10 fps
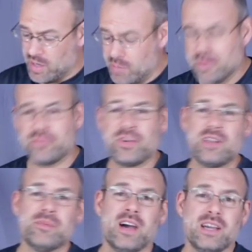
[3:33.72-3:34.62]
But a
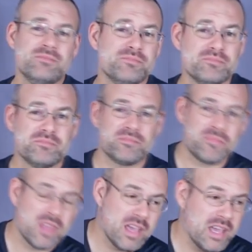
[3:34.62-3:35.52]
friend of mine,
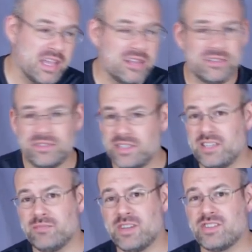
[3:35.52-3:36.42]
he's
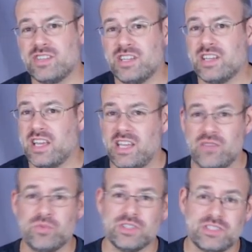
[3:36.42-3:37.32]
mentioning that
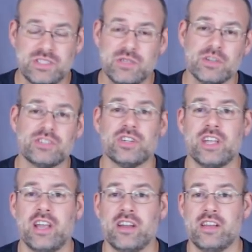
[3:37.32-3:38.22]
he wants to start
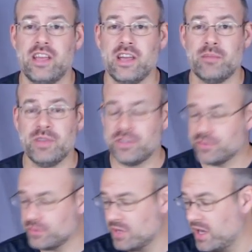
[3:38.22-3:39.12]
carrying a
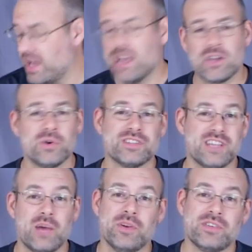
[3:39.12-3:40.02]
pistol. And of
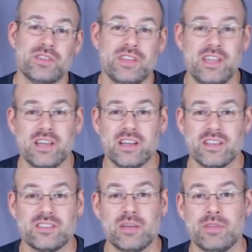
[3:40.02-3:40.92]
course, I went to
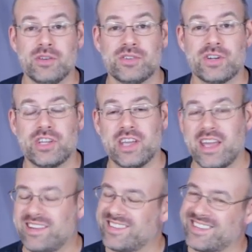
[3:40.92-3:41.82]
the Snub-Nose
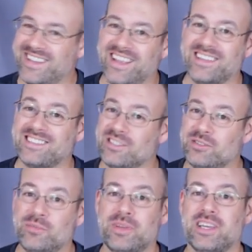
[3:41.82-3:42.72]
38, and he's like, it's a
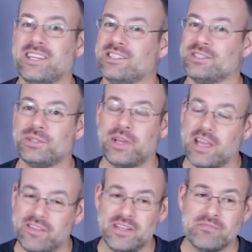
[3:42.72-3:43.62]
little too big, a little too
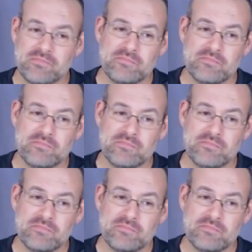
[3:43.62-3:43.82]
heavy.